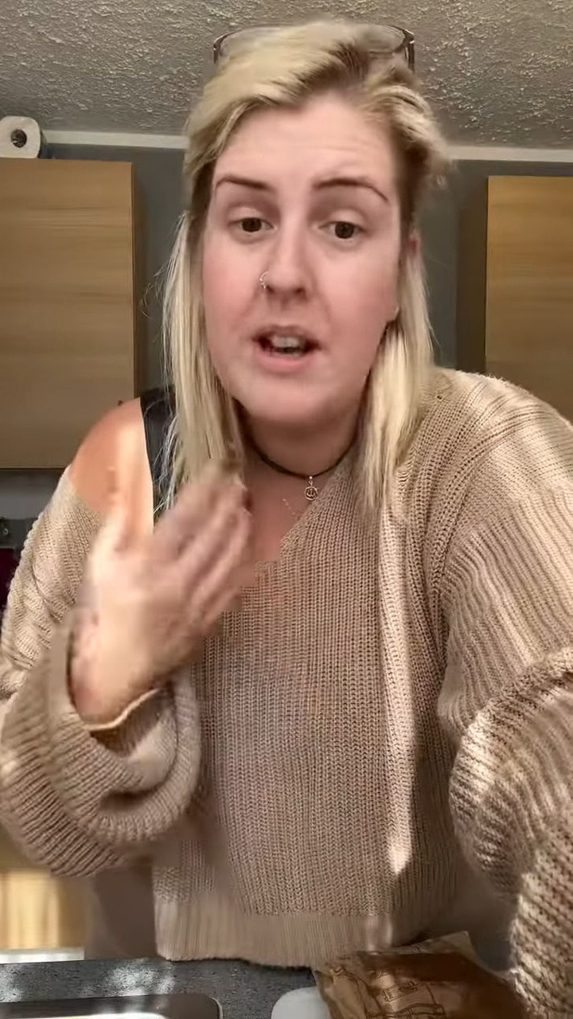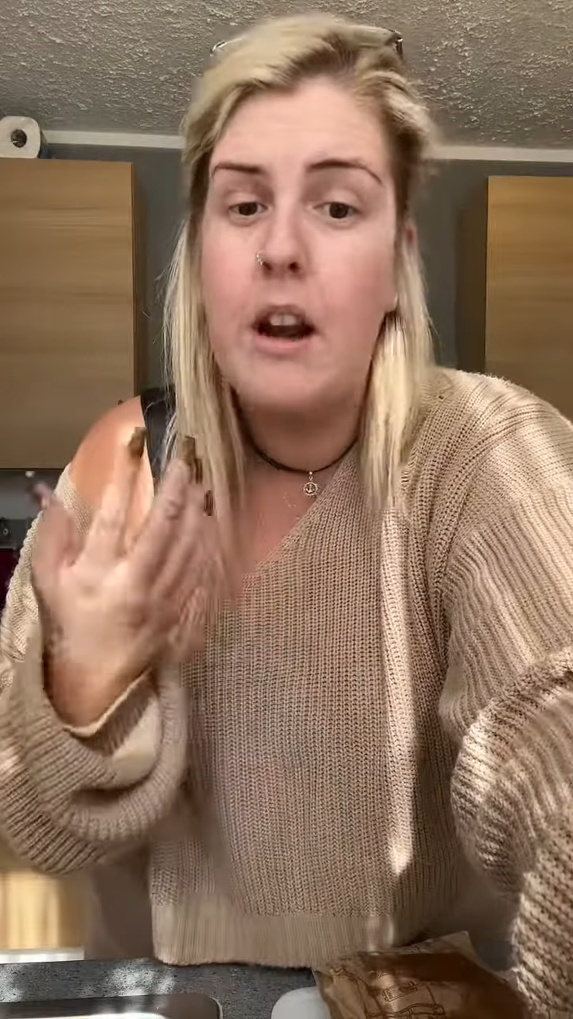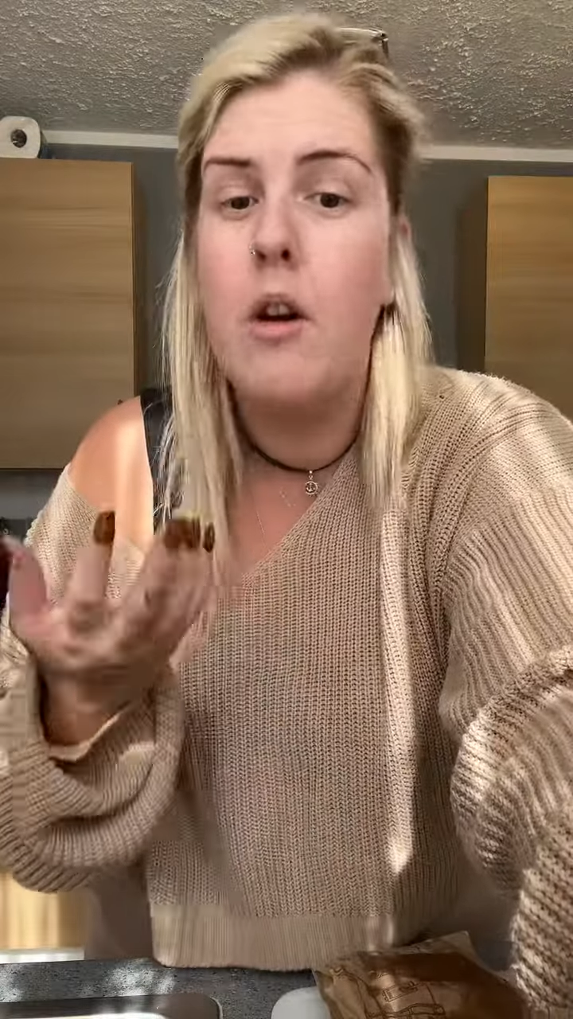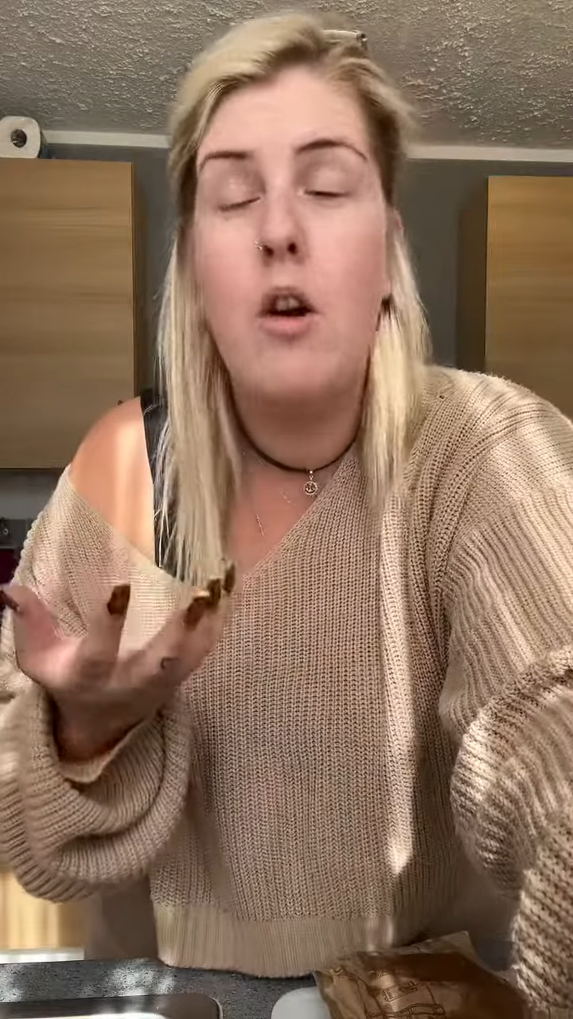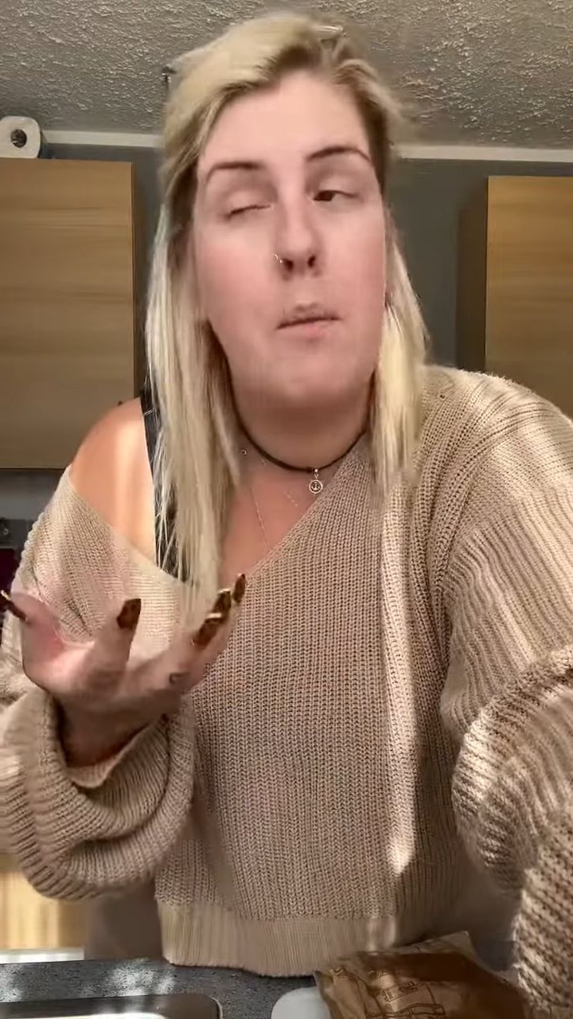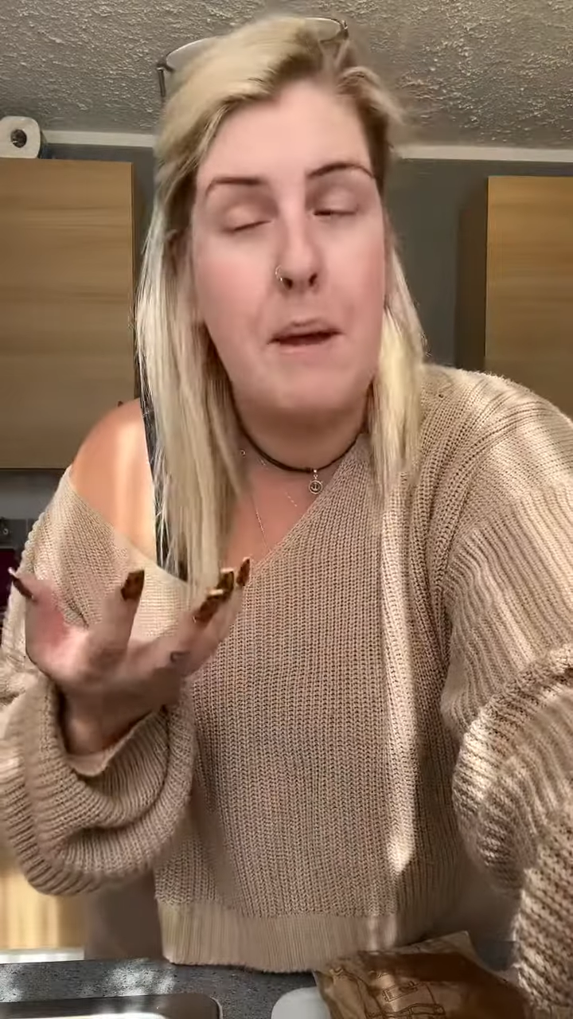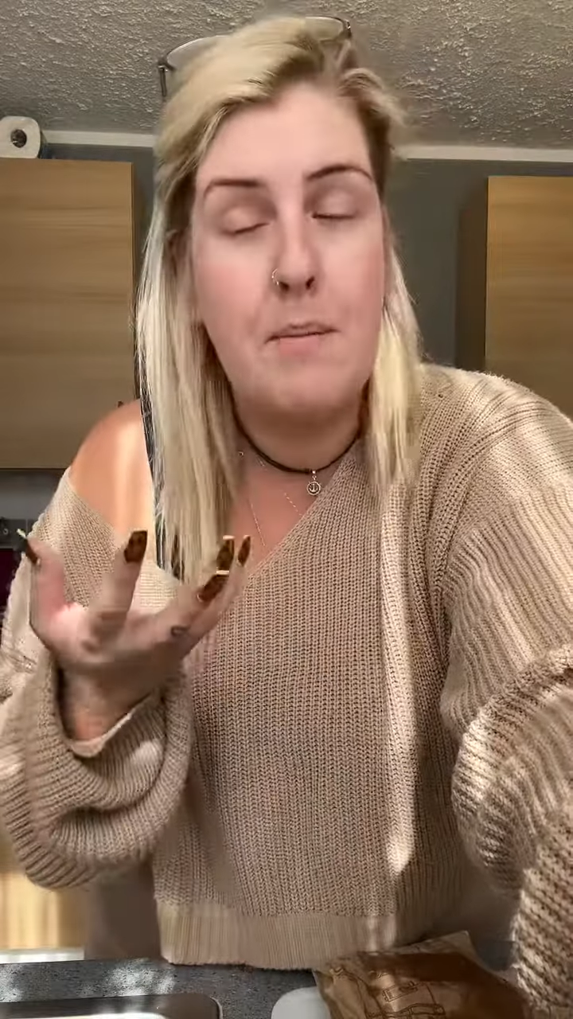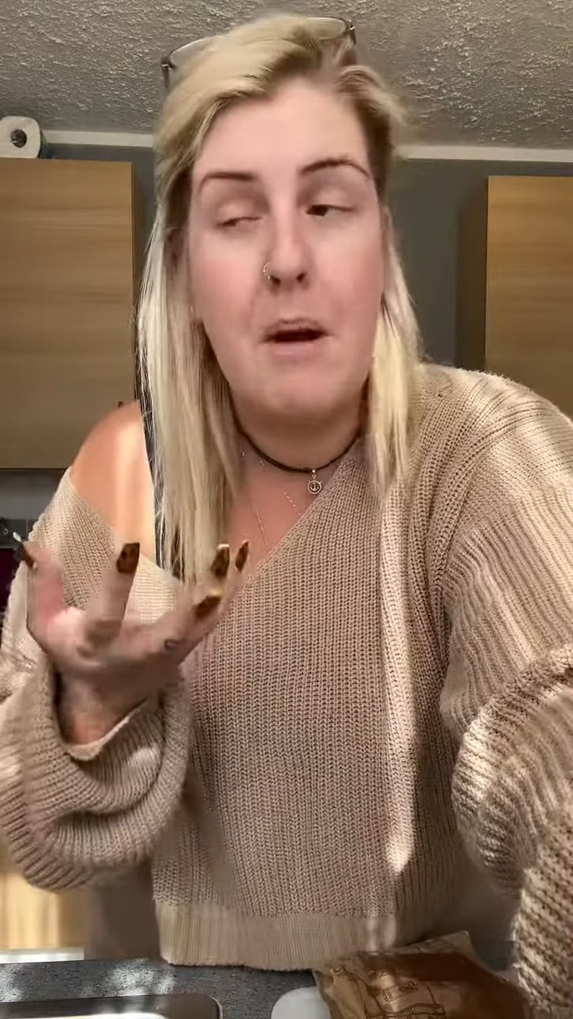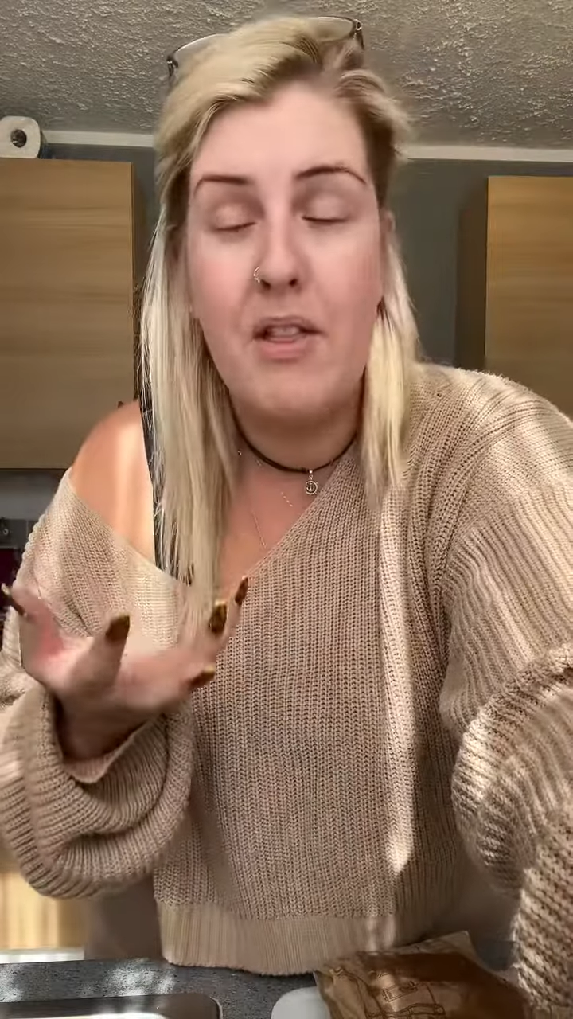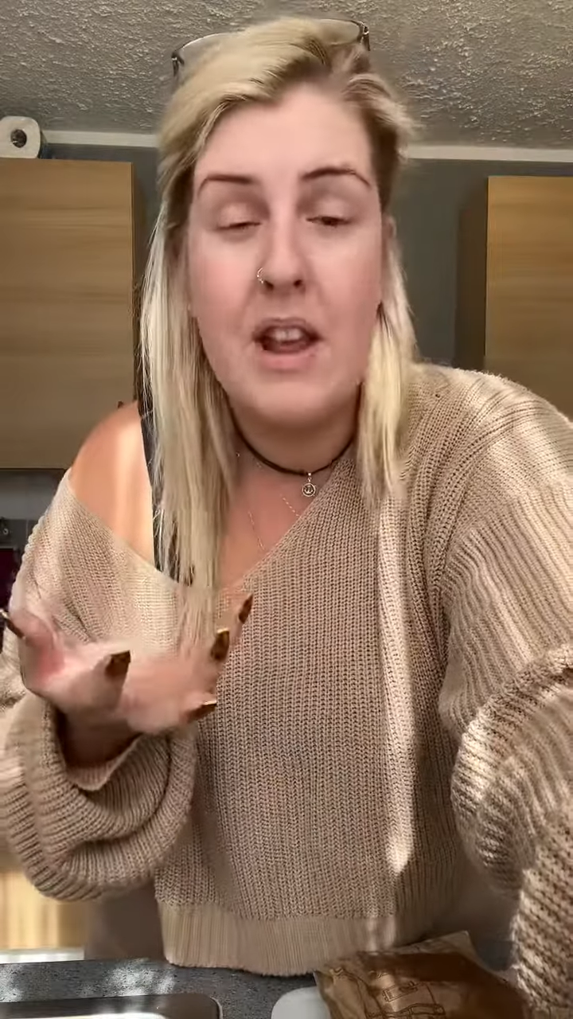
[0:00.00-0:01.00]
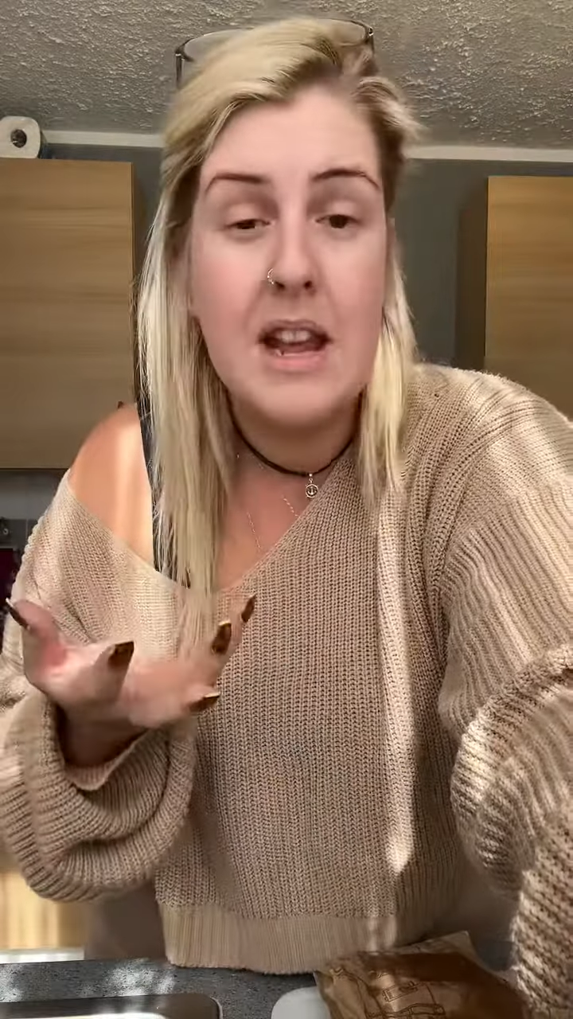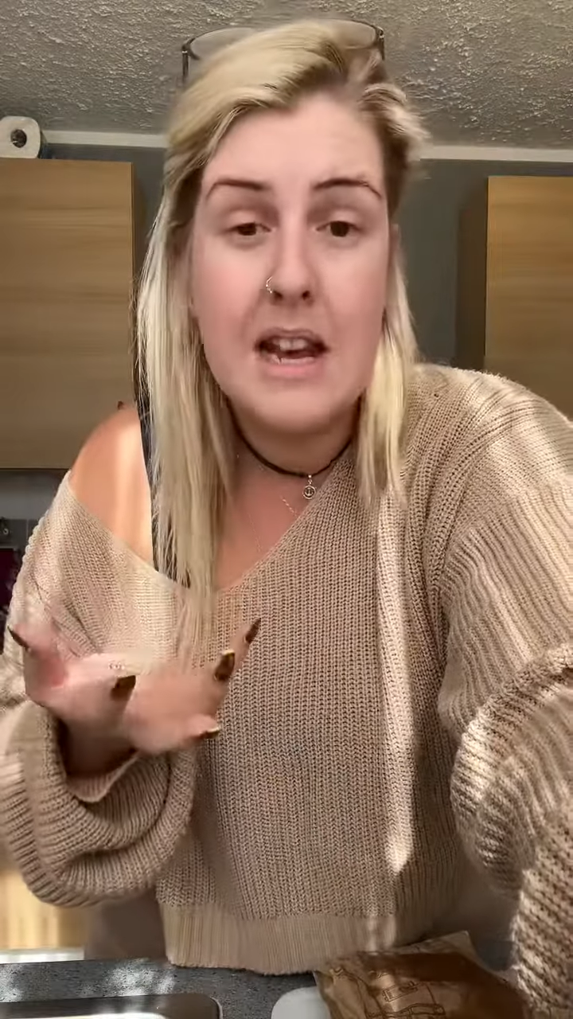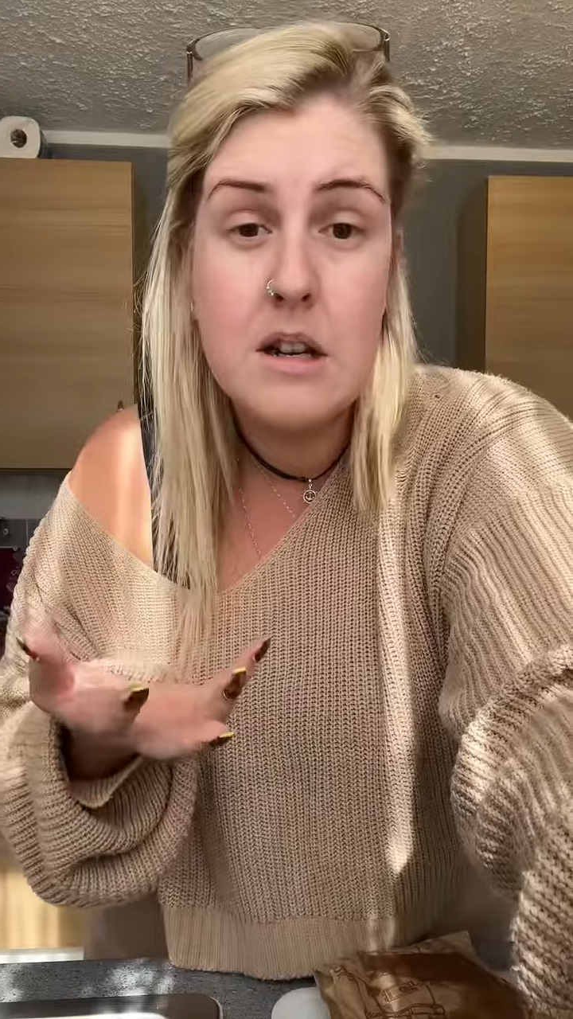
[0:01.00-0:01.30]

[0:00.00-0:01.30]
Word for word: I know a lot of people might think it